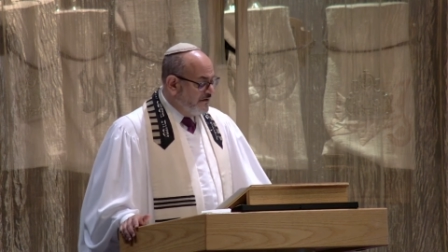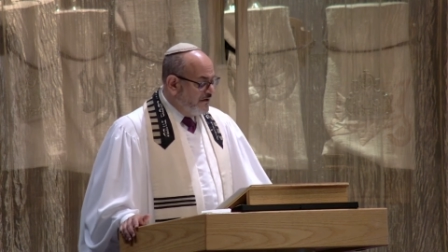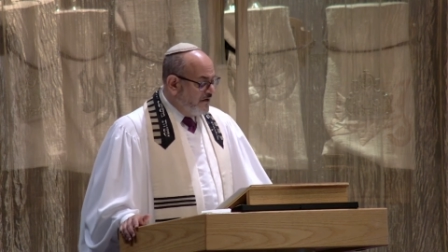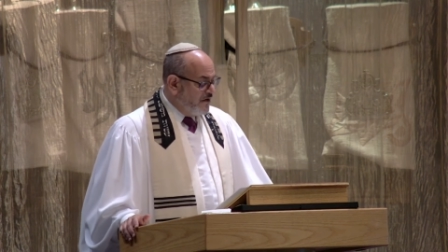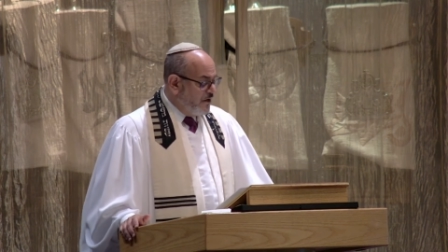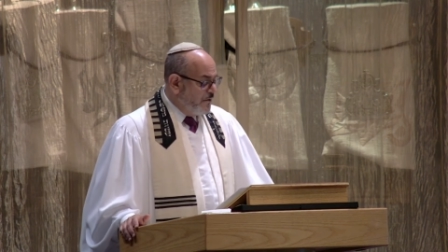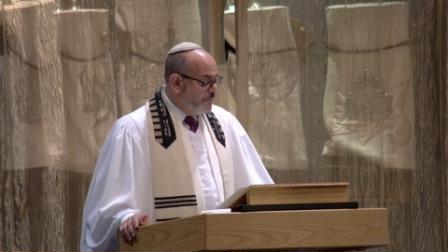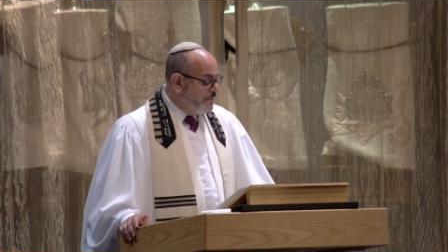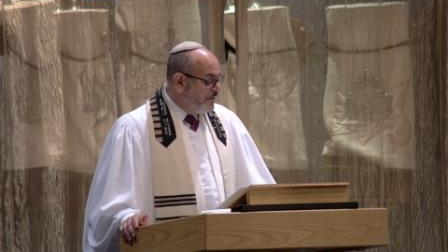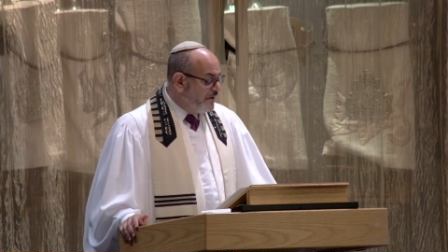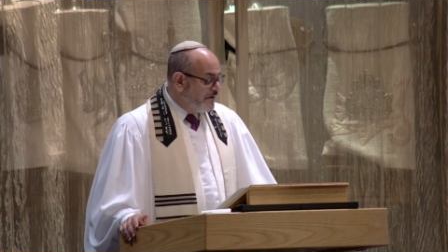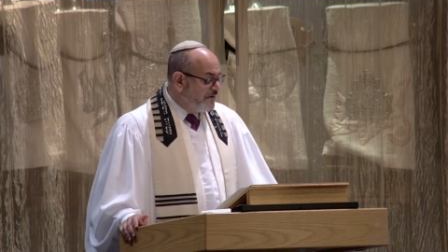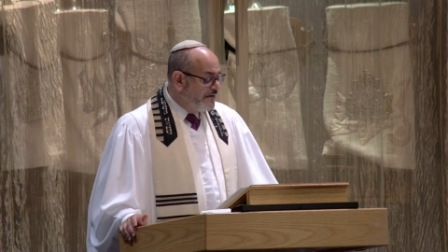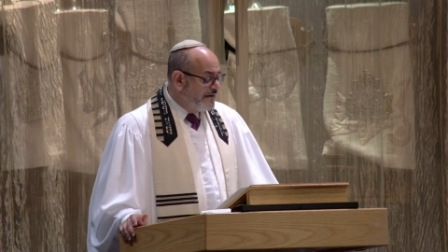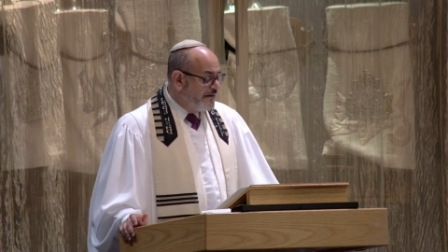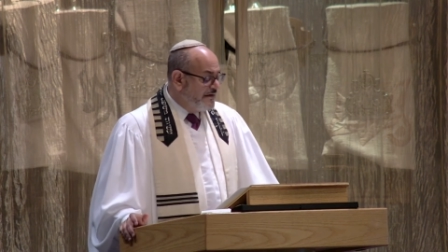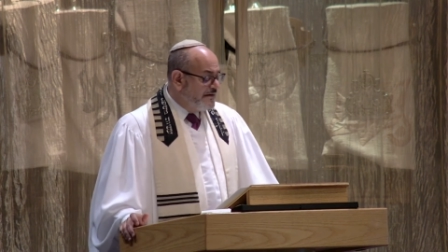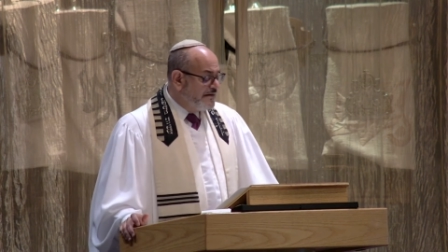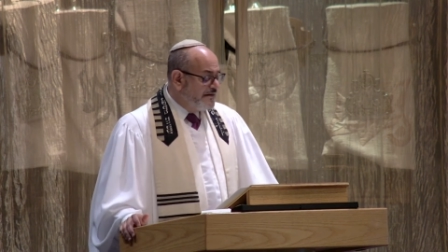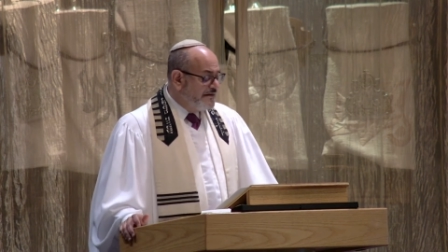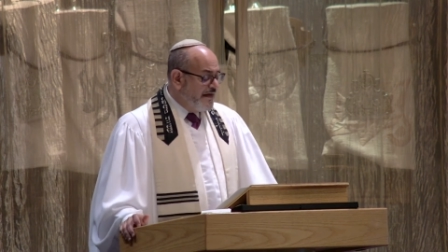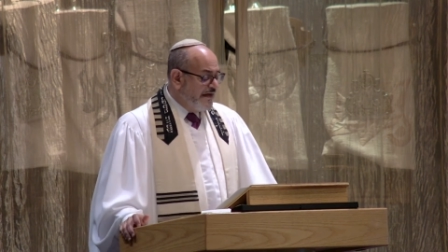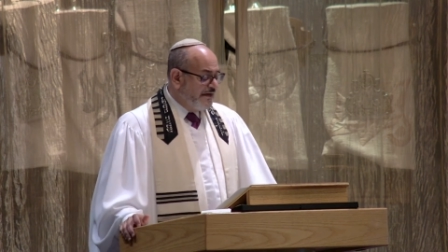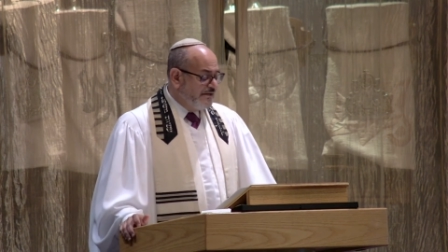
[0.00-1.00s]
are building
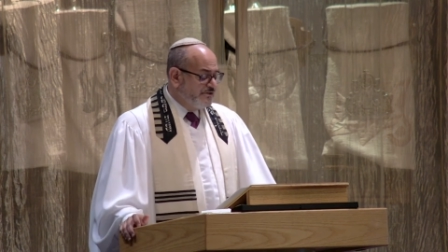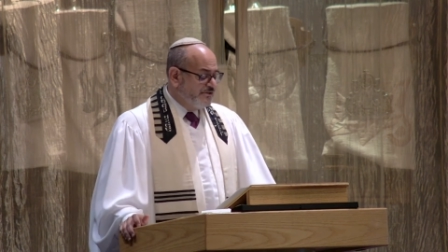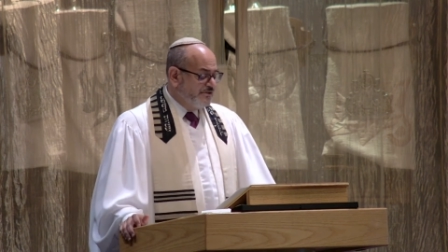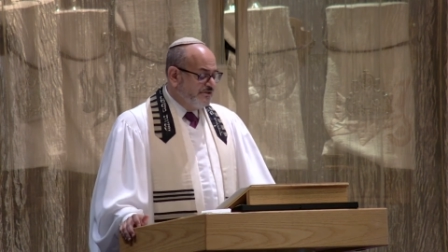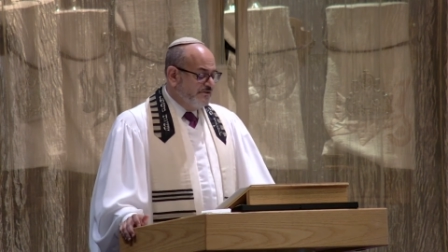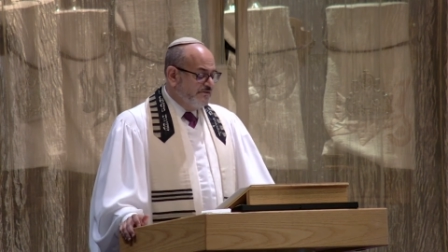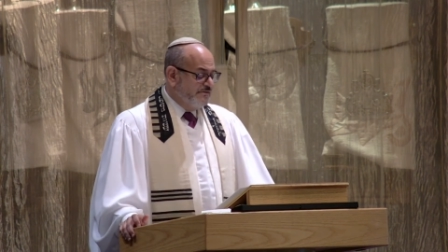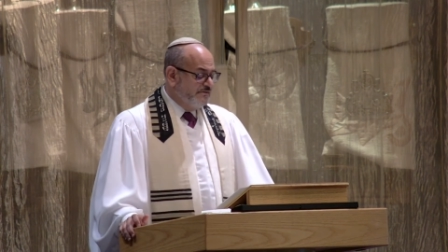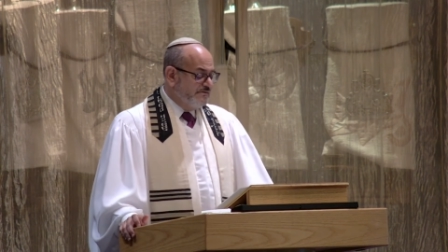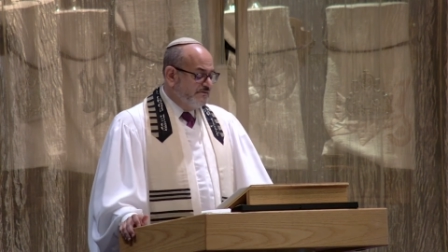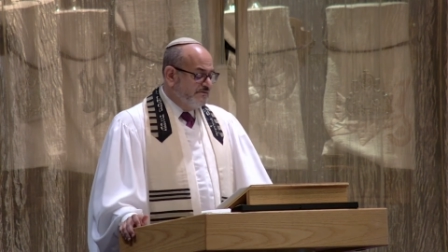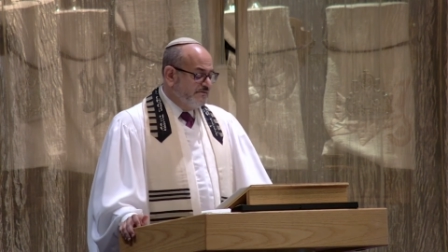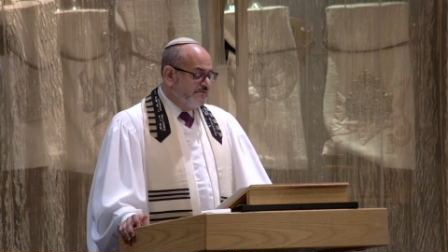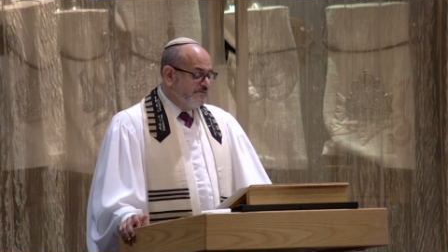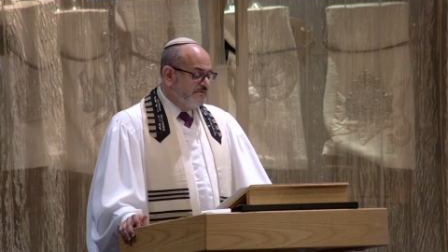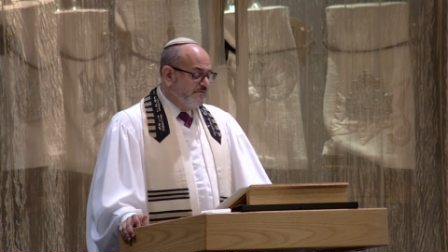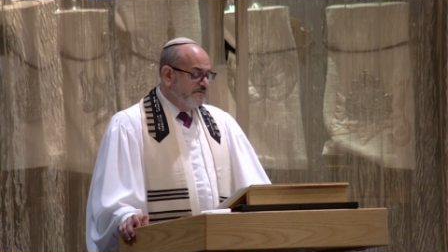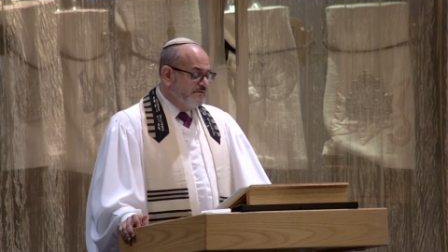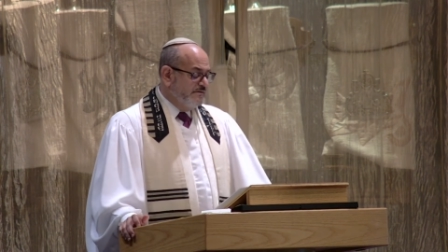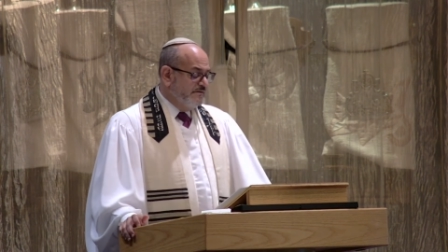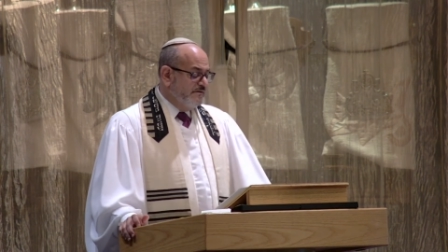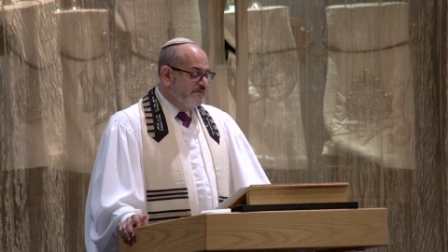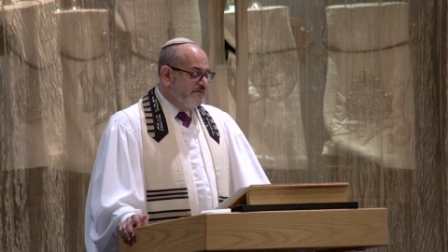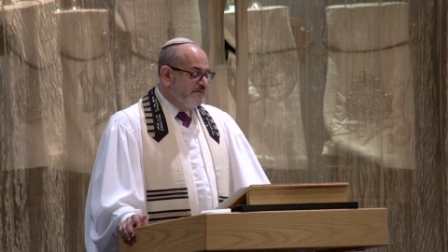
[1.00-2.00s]
connections,
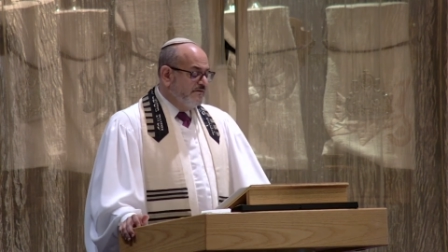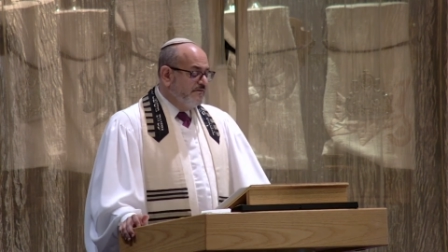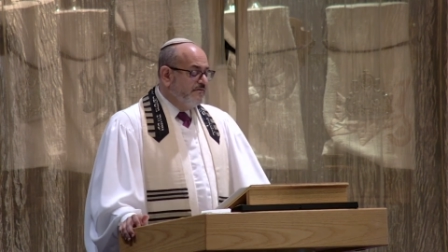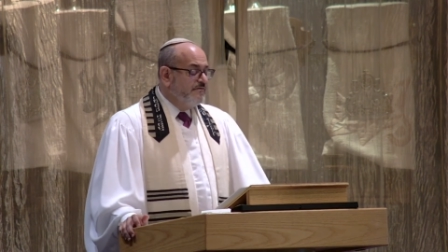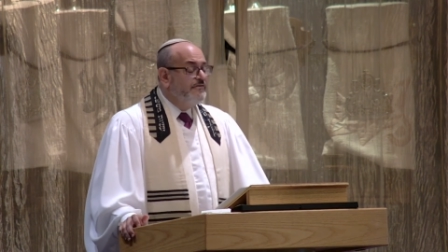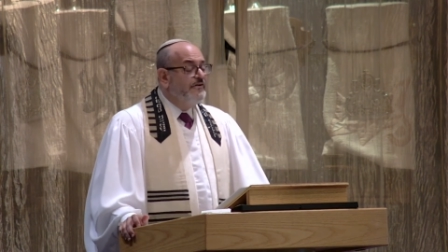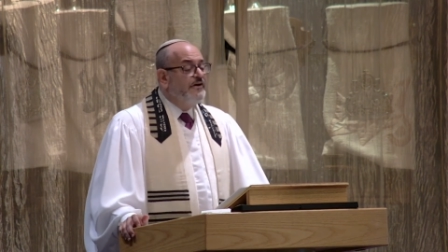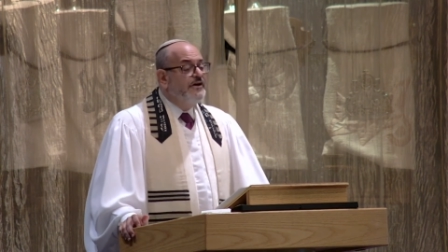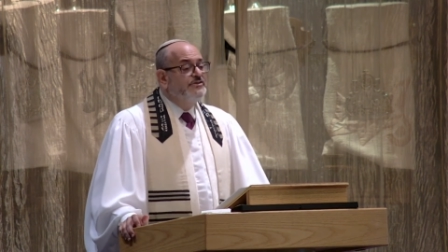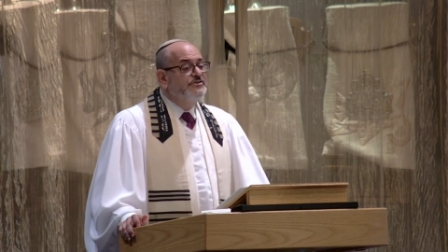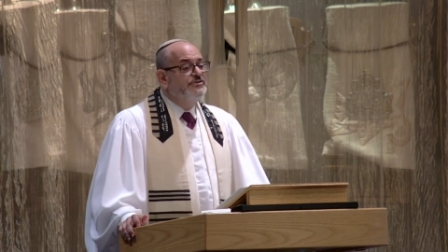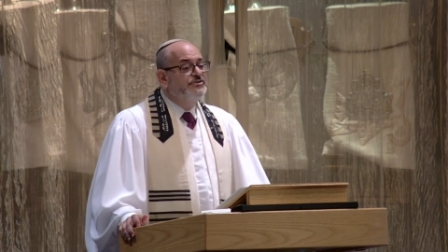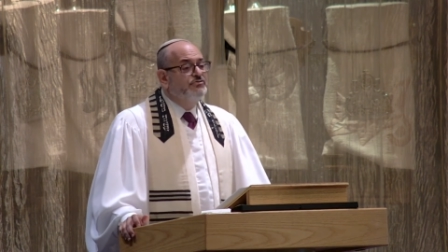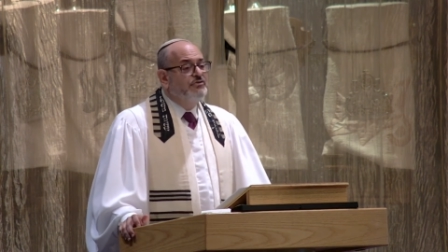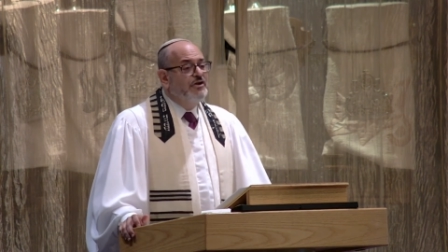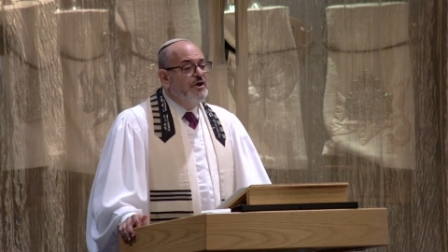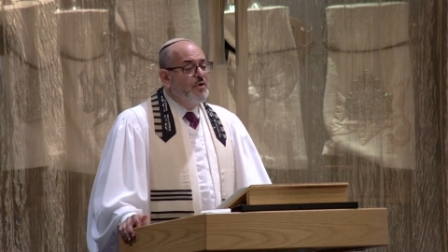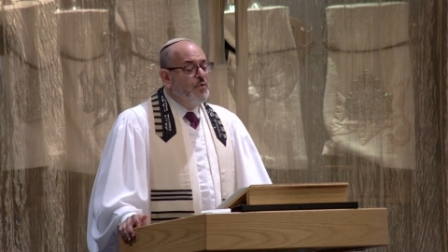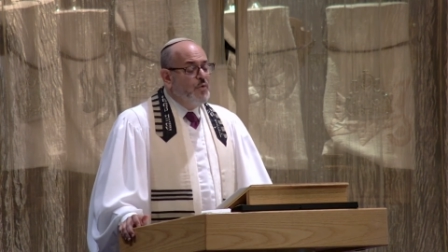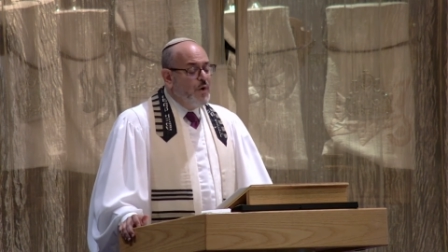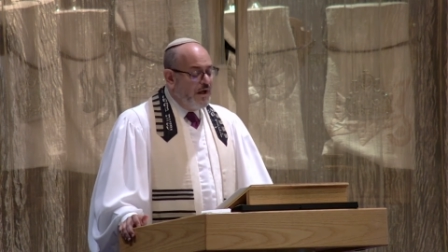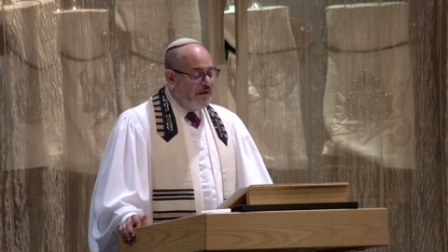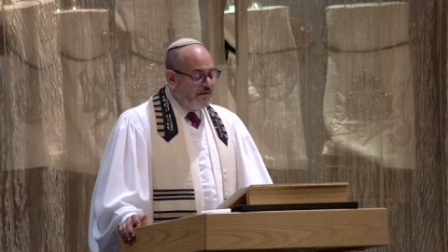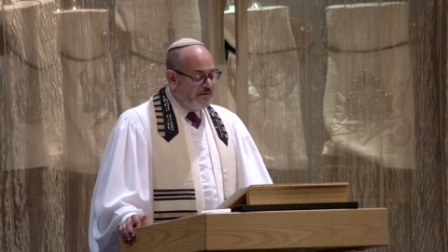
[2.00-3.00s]
fostering
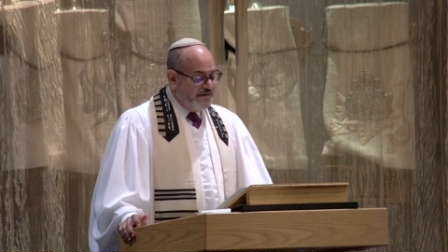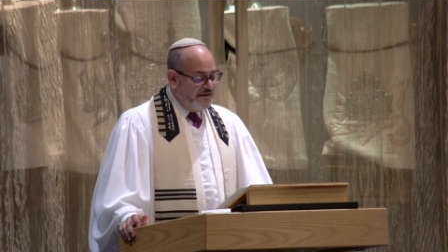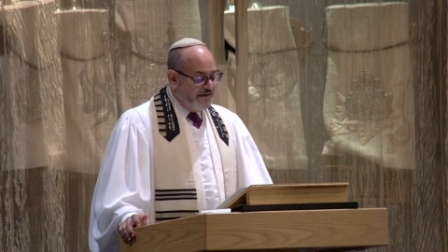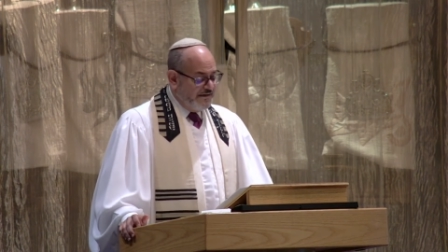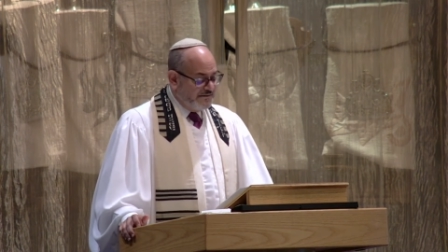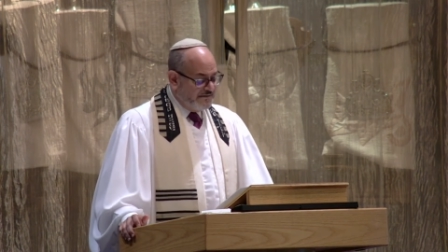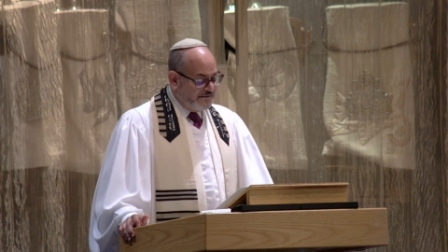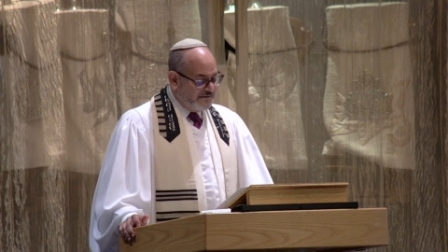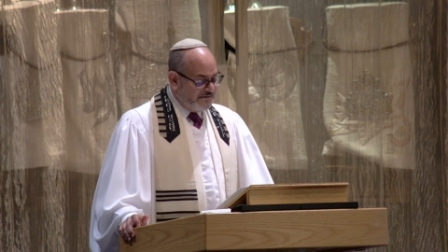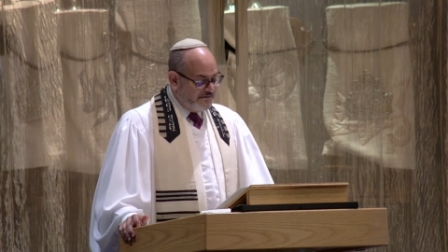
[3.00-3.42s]
wellness,